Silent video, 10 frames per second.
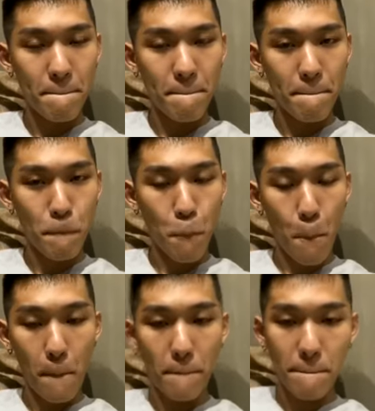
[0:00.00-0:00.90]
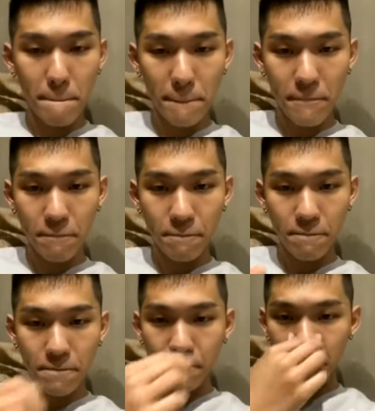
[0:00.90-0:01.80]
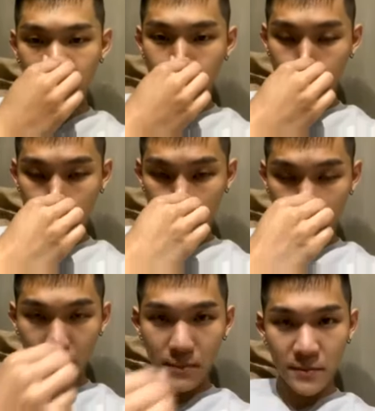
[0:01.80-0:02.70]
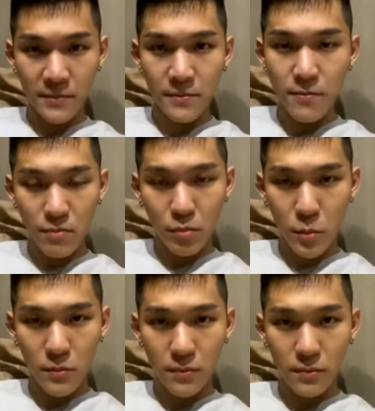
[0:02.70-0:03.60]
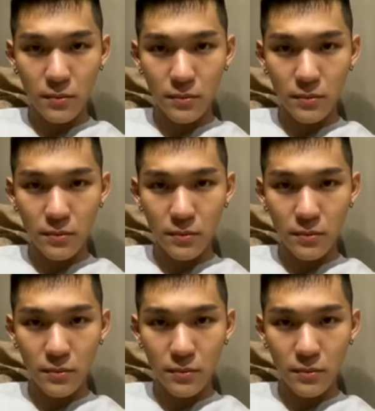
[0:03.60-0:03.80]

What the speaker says: The person shown says nothing.